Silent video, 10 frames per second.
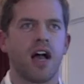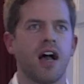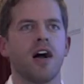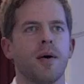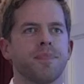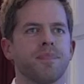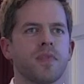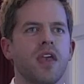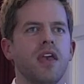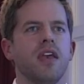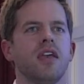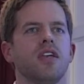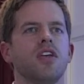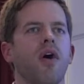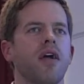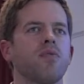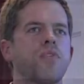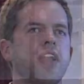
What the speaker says: I read a